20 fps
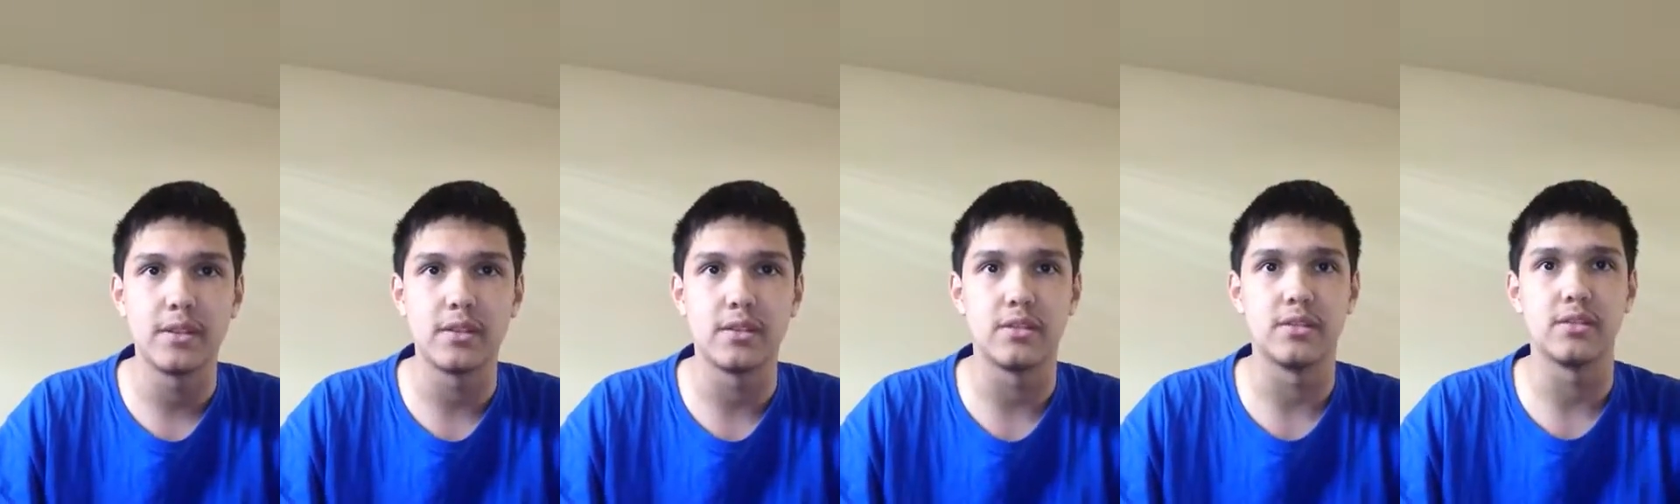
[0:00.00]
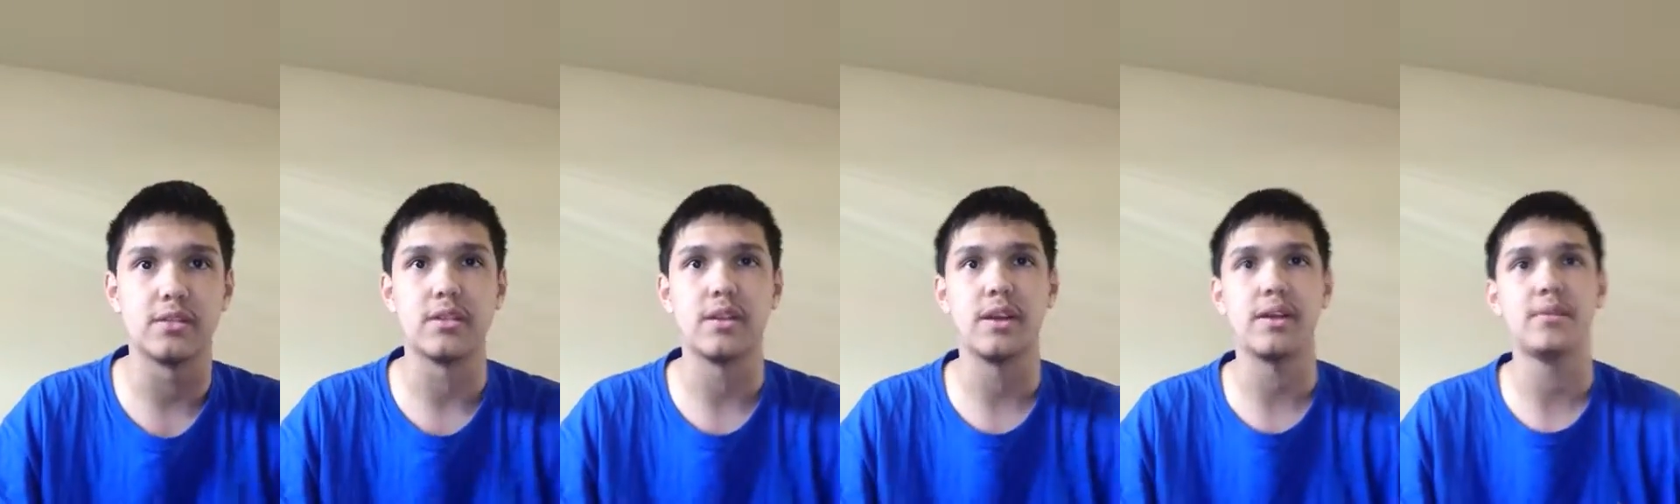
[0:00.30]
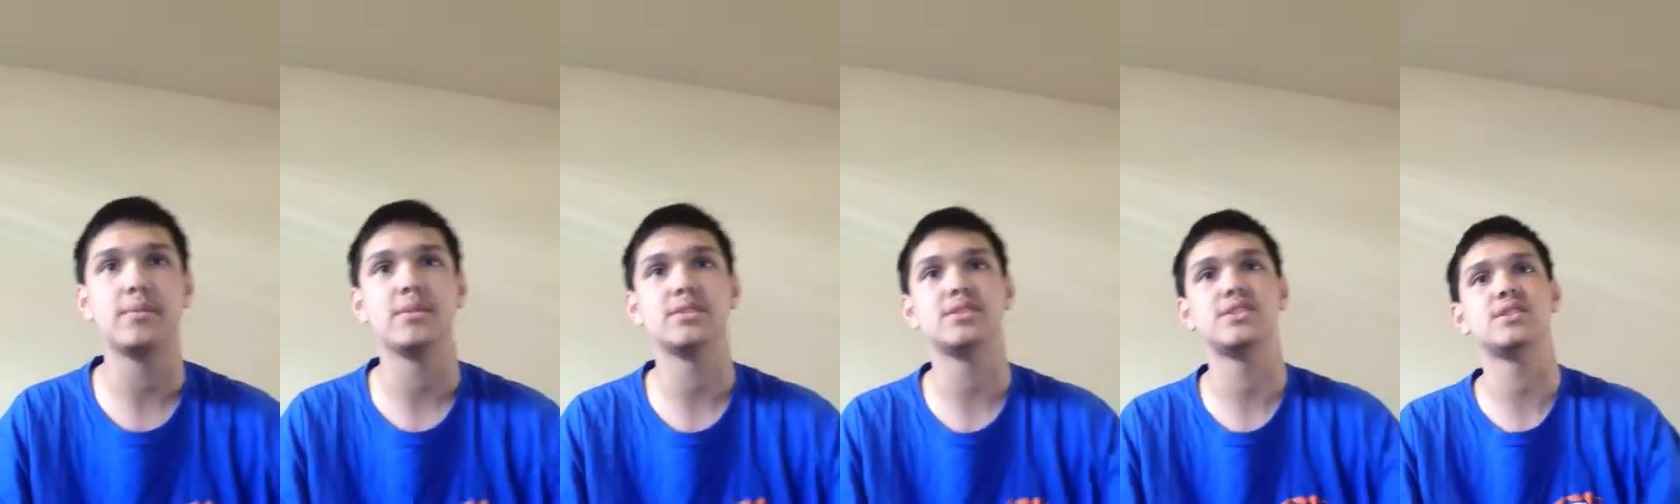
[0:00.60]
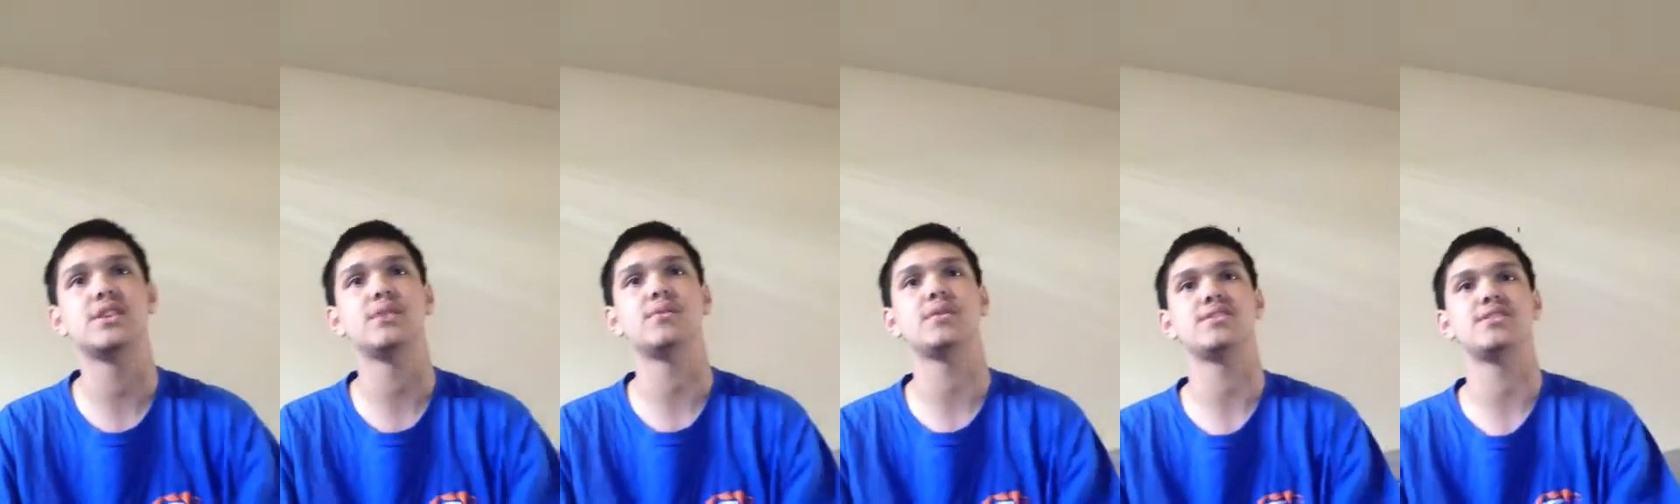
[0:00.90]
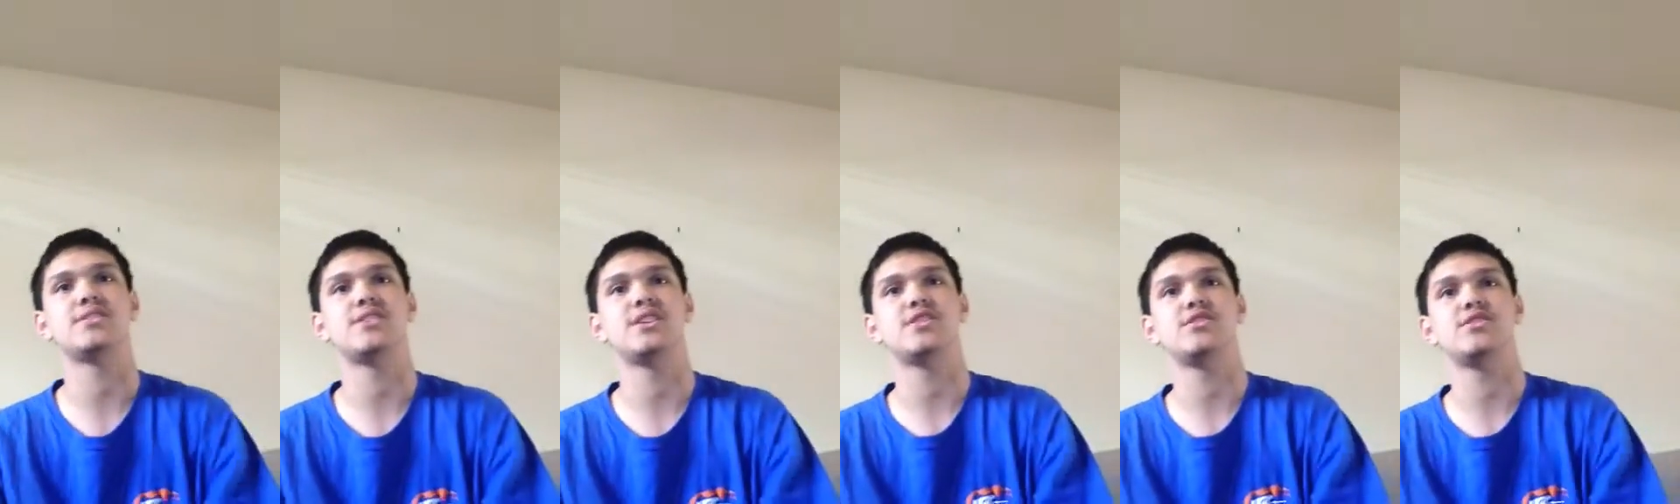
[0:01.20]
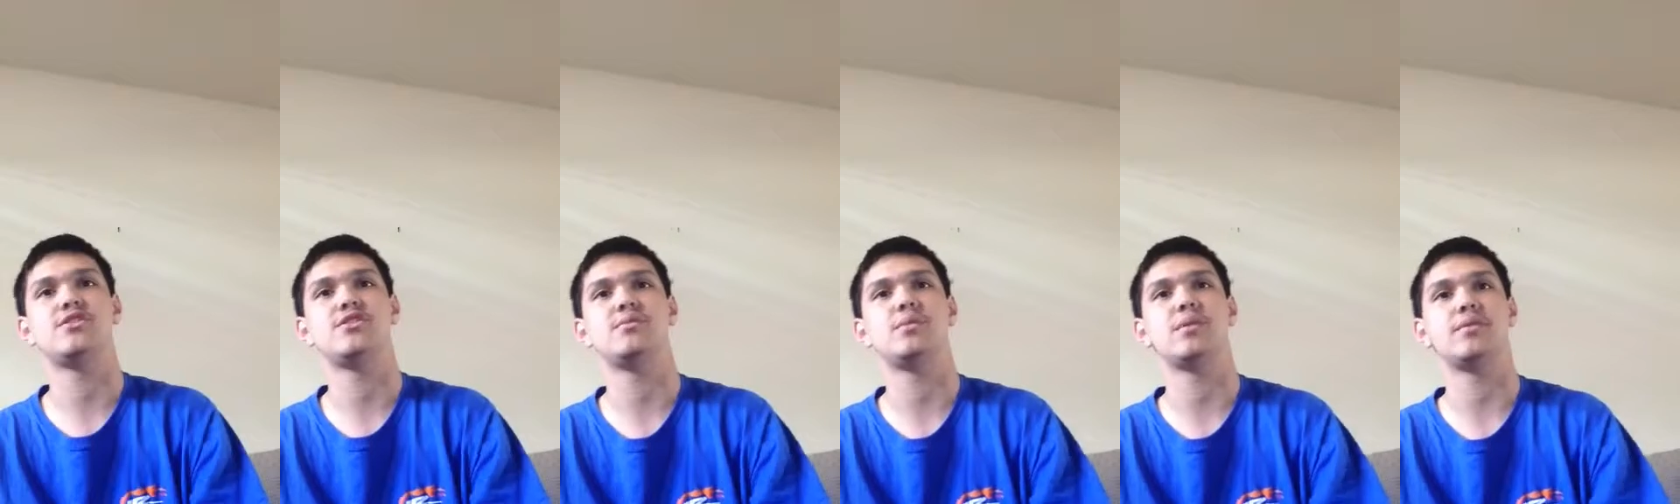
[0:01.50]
So I don't have much to say about stage 2,